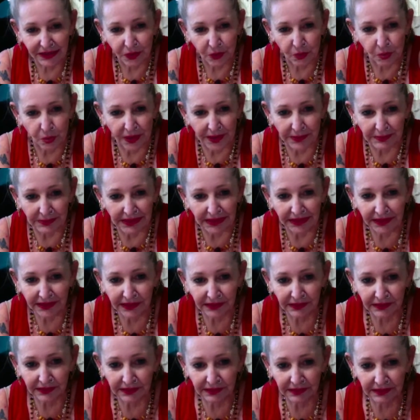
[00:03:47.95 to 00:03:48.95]
women.
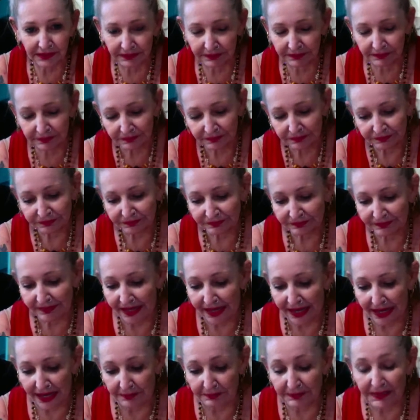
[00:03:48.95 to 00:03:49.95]

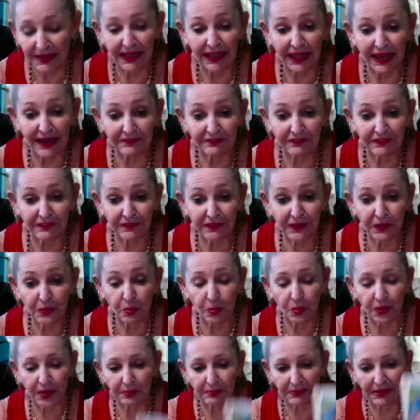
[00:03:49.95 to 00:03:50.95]
Happy life of the
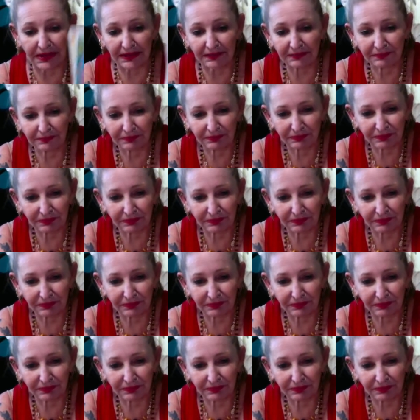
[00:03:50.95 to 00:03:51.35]
women.